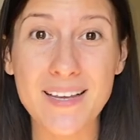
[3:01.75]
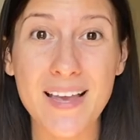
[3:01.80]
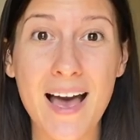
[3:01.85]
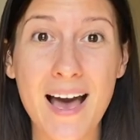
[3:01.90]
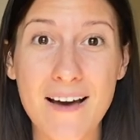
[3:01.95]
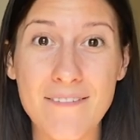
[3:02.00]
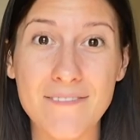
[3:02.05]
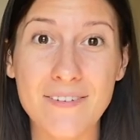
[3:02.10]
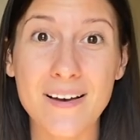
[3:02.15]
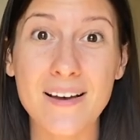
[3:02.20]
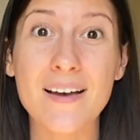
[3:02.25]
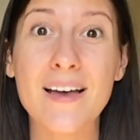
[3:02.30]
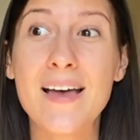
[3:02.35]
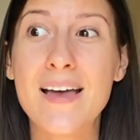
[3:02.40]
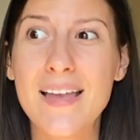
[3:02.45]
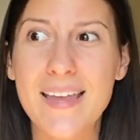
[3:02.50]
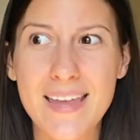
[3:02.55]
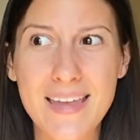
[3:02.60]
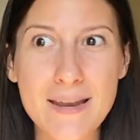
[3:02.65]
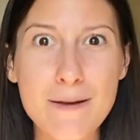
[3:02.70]
kapha
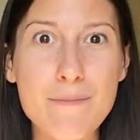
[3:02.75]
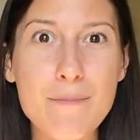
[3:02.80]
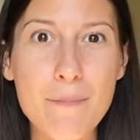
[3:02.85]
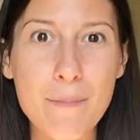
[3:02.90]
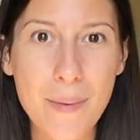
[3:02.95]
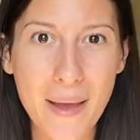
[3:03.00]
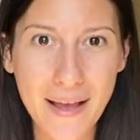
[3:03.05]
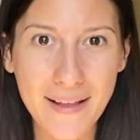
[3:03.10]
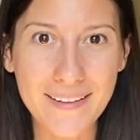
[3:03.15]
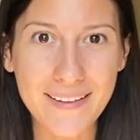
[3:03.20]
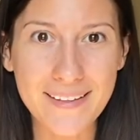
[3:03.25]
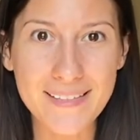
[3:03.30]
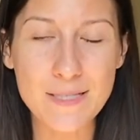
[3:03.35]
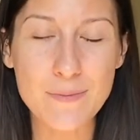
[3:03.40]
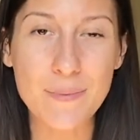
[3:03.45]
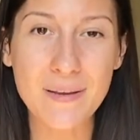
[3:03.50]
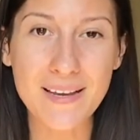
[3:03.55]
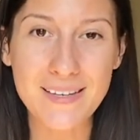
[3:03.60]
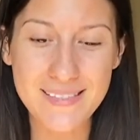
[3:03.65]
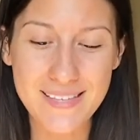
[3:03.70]
in balance
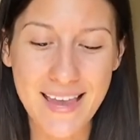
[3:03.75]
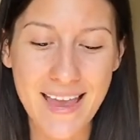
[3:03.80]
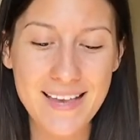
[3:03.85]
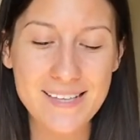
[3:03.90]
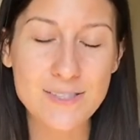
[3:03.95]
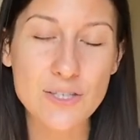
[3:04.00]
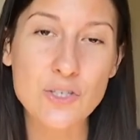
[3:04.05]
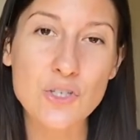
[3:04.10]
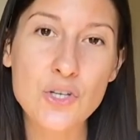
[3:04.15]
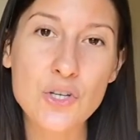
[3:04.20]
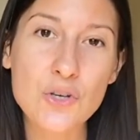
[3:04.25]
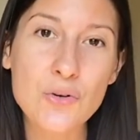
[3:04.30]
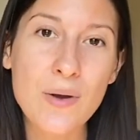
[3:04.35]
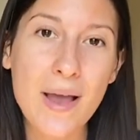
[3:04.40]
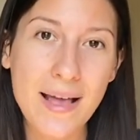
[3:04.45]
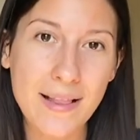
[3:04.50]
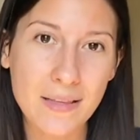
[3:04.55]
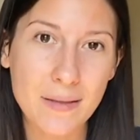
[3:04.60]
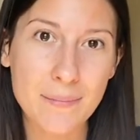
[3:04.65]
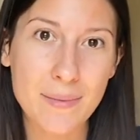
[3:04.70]
because it has the two
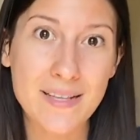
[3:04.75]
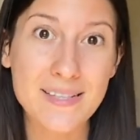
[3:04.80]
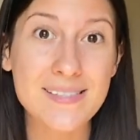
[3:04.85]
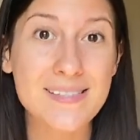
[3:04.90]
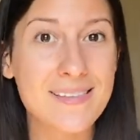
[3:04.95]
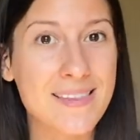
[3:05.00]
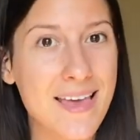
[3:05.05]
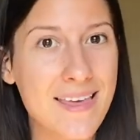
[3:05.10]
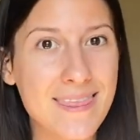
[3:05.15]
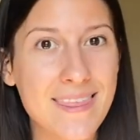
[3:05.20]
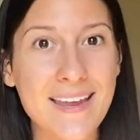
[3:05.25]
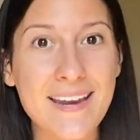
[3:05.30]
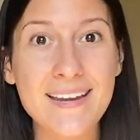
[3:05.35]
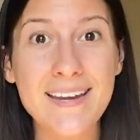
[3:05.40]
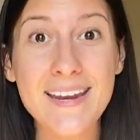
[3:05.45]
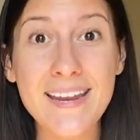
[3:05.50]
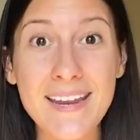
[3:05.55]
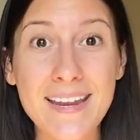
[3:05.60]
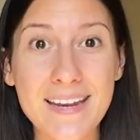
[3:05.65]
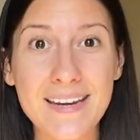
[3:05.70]
elements that they
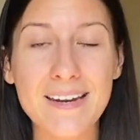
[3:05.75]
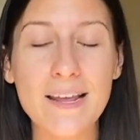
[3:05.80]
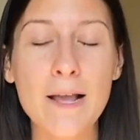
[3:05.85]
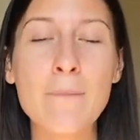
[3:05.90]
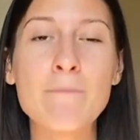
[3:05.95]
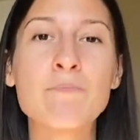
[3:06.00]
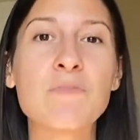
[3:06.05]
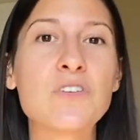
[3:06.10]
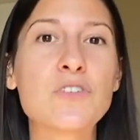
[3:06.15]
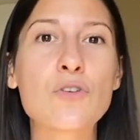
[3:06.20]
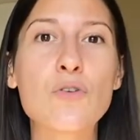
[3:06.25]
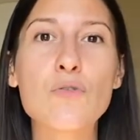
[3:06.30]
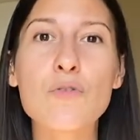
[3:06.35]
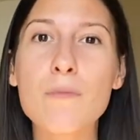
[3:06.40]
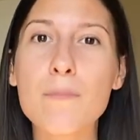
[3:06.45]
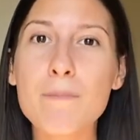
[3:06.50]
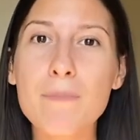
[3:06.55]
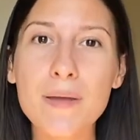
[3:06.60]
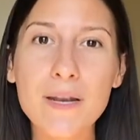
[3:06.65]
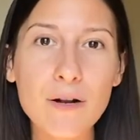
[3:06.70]
need. So the
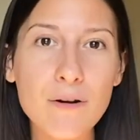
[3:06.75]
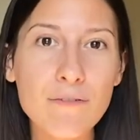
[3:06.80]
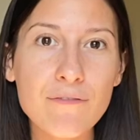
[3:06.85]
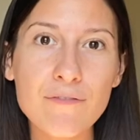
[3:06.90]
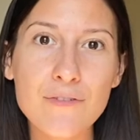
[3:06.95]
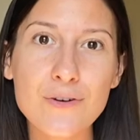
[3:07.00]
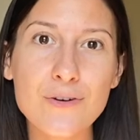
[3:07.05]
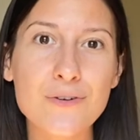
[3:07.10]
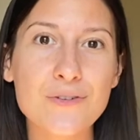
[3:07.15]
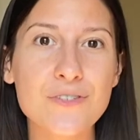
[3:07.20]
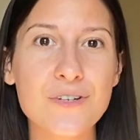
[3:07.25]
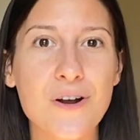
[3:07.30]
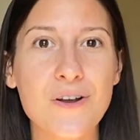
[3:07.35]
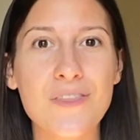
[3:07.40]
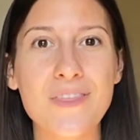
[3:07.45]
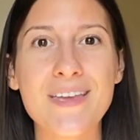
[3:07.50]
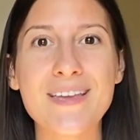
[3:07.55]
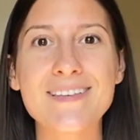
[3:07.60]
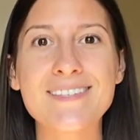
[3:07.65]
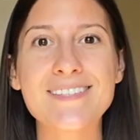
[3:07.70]
bitter foods are
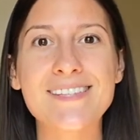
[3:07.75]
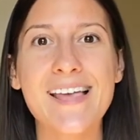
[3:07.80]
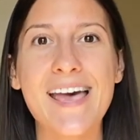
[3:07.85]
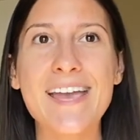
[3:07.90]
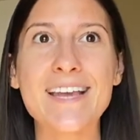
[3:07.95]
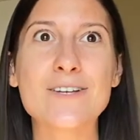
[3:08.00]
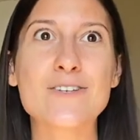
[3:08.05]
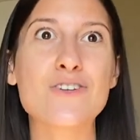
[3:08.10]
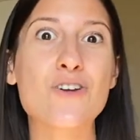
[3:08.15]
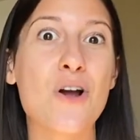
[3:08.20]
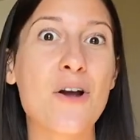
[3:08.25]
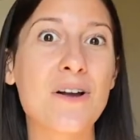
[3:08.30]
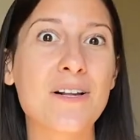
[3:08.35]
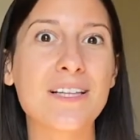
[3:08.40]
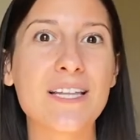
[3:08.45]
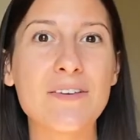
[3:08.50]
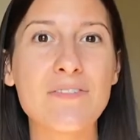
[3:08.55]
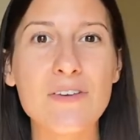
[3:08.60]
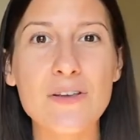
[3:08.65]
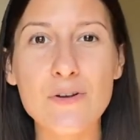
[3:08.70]
things like dark
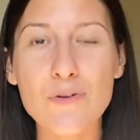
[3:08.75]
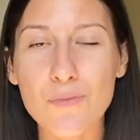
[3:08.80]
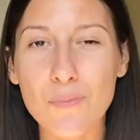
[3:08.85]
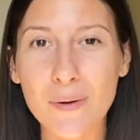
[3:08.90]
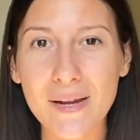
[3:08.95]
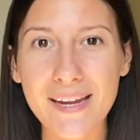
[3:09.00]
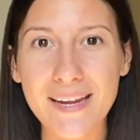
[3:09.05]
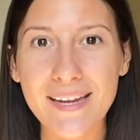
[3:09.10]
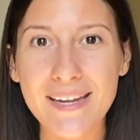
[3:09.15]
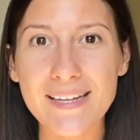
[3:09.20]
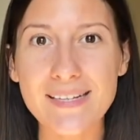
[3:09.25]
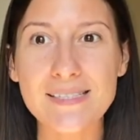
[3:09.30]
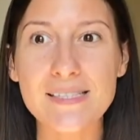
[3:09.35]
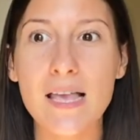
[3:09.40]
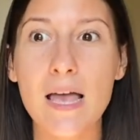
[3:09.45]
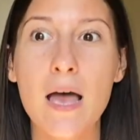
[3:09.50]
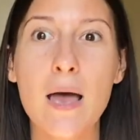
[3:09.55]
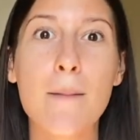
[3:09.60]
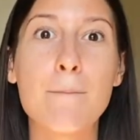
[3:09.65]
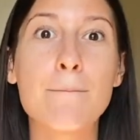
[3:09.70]
leafy greens,
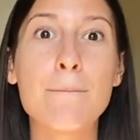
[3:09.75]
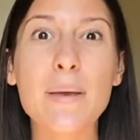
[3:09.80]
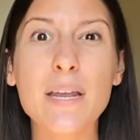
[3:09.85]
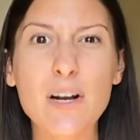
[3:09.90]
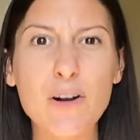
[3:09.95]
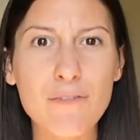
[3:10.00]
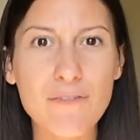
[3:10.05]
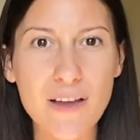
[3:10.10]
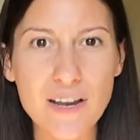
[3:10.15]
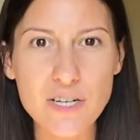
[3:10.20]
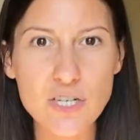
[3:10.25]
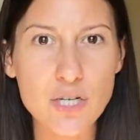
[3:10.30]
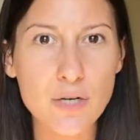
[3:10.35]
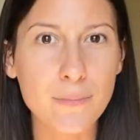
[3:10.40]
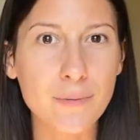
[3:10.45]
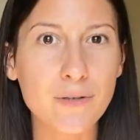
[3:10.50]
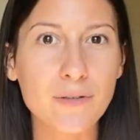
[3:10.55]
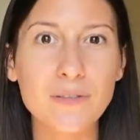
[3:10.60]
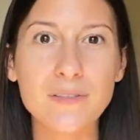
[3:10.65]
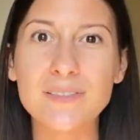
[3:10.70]
bitter
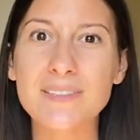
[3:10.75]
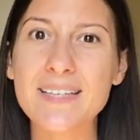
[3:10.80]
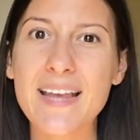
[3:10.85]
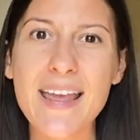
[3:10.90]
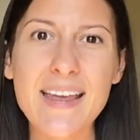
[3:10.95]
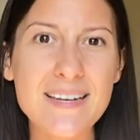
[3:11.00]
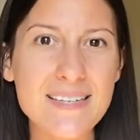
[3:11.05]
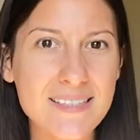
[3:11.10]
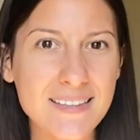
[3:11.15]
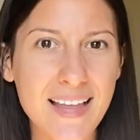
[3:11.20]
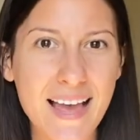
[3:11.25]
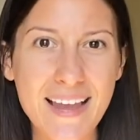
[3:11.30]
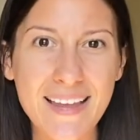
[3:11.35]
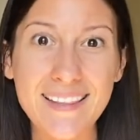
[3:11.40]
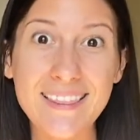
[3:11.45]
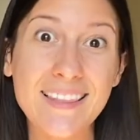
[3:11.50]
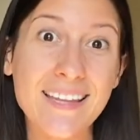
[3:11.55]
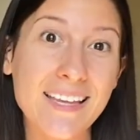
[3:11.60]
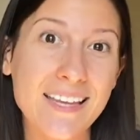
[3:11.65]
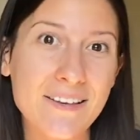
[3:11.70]
vegetable,
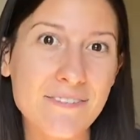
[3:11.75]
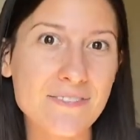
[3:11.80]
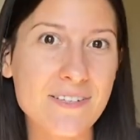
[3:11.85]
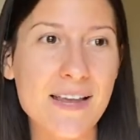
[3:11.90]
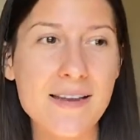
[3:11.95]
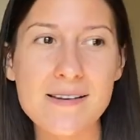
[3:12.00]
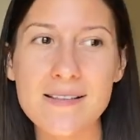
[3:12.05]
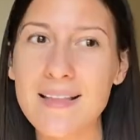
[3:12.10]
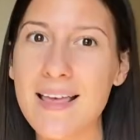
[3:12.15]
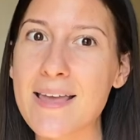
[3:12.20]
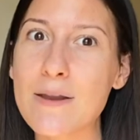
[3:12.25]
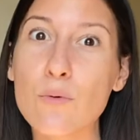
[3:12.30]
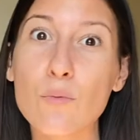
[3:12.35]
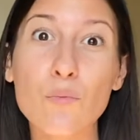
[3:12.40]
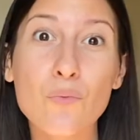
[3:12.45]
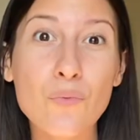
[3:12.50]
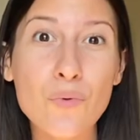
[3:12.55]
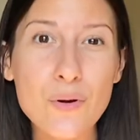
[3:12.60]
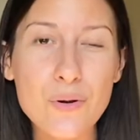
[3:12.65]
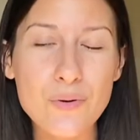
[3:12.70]
dandelion leaf, dandelion
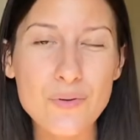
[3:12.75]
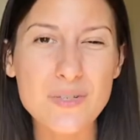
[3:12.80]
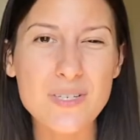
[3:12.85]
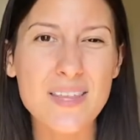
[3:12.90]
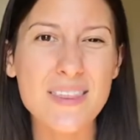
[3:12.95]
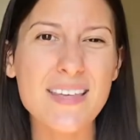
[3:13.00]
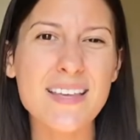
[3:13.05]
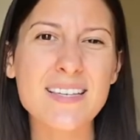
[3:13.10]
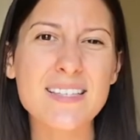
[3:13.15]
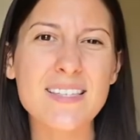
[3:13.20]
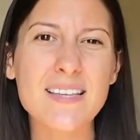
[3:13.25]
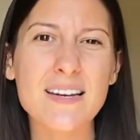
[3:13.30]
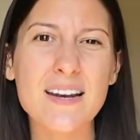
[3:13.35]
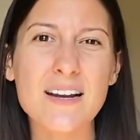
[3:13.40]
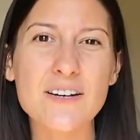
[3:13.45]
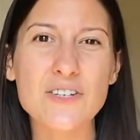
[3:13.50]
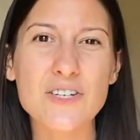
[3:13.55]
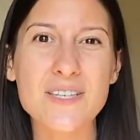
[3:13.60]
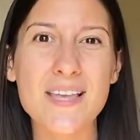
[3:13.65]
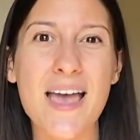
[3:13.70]
root, things that are
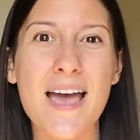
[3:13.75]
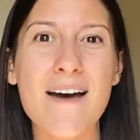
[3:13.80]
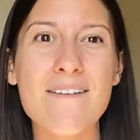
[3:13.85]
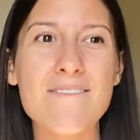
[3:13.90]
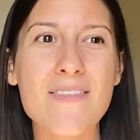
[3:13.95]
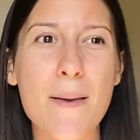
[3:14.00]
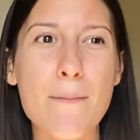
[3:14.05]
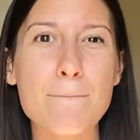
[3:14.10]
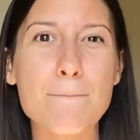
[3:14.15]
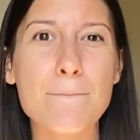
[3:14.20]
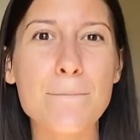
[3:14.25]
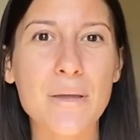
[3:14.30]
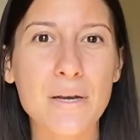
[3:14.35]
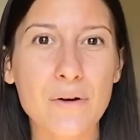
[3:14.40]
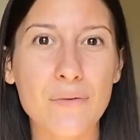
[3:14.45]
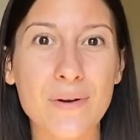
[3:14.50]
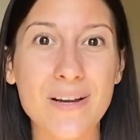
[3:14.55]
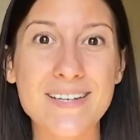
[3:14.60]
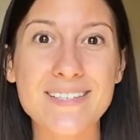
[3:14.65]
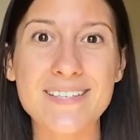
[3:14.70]
just have that
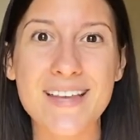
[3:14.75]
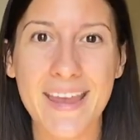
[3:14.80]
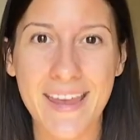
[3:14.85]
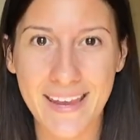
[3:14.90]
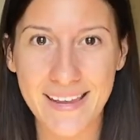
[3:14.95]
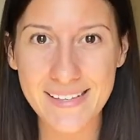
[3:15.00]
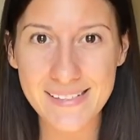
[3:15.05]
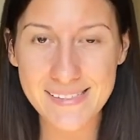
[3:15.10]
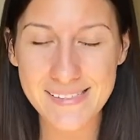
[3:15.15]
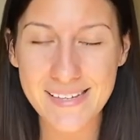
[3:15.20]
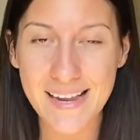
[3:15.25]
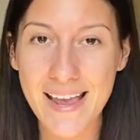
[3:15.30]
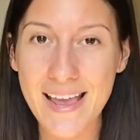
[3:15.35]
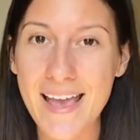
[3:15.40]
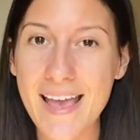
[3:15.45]
bittery taste.